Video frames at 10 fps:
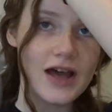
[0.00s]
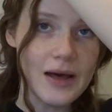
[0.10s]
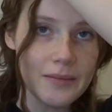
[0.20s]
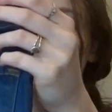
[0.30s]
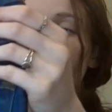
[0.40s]

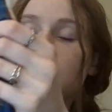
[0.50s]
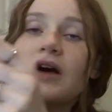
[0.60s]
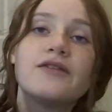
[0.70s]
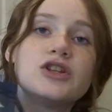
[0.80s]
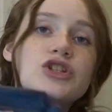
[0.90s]
top.
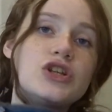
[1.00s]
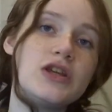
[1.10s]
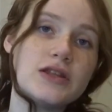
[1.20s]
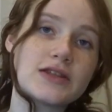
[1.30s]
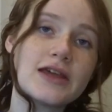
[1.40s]
Beloved
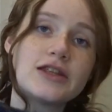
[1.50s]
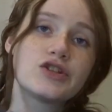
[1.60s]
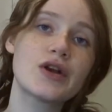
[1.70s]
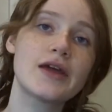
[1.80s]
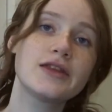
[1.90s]
jeans. I did
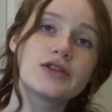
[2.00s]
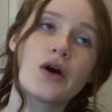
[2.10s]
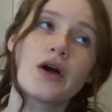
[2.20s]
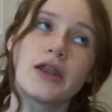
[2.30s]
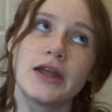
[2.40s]
try these
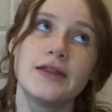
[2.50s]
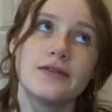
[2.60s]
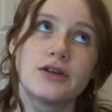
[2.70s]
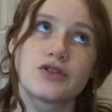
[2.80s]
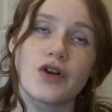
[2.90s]
on
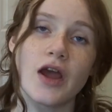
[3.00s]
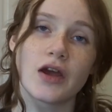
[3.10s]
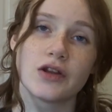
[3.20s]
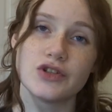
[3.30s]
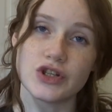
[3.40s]
in the try
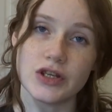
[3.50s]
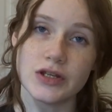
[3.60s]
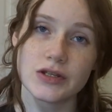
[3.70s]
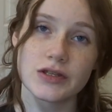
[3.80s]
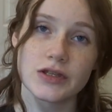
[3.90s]
on
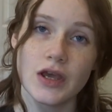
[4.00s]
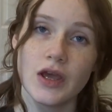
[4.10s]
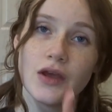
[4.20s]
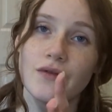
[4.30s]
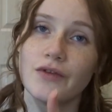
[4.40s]
jeans
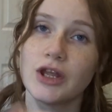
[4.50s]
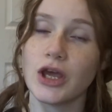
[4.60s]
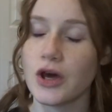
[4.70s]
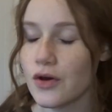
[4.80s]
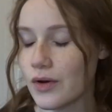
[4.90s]

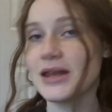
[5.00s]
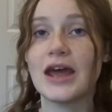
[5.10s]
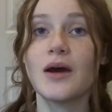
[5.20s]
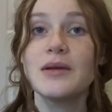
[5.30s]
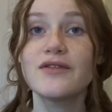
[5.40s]
video, but
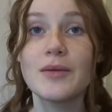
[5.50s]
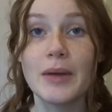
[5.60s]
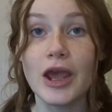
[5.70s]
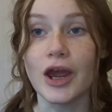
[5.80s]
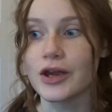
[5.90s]
now I'm even
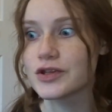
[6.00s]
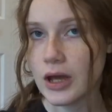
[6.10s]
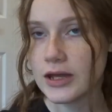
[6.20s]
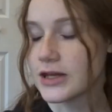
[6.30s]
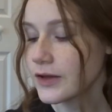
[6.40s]
bigger.
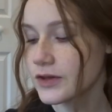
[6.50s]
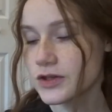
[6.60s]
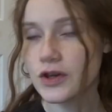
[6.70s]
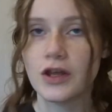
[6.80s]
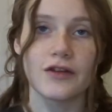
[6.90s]
I doubt
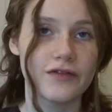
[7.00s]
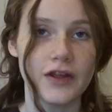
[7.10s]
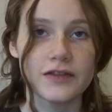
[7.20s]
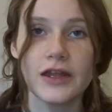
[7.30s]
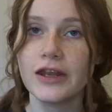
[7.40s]
these are gonna
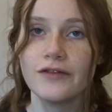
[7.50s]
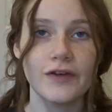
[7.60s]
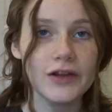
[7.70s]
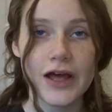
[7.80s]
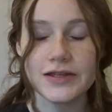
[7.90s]
fit. They didn't
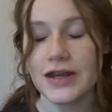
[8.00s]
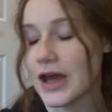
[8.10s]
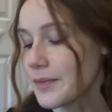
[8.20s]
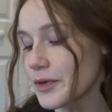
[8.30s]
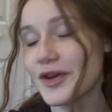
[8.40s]
fit last
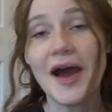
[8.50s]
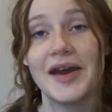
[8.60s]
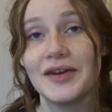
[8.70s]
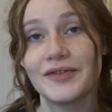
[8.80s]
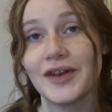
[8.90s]
time. They're
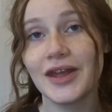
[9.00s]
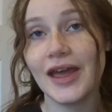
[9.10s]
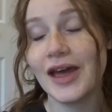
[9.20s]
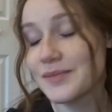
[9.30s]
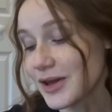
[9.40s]
not gonna fit
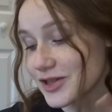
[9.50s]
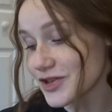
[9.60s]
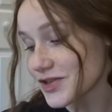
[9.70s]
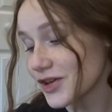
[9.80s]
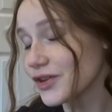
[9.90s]
again. It's
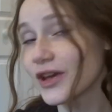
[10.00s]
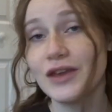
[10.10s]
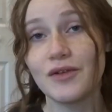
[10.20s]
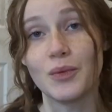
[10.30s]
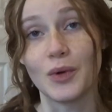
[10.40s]
just gonna look
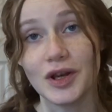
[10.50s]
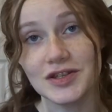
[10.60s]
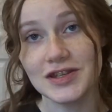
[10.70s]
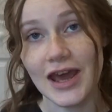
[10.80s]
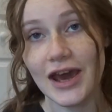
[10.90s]
even
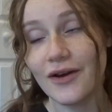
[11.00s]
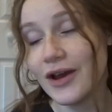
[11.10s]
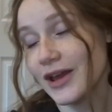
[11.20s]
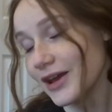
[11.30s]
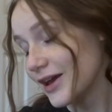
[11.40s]
worse now.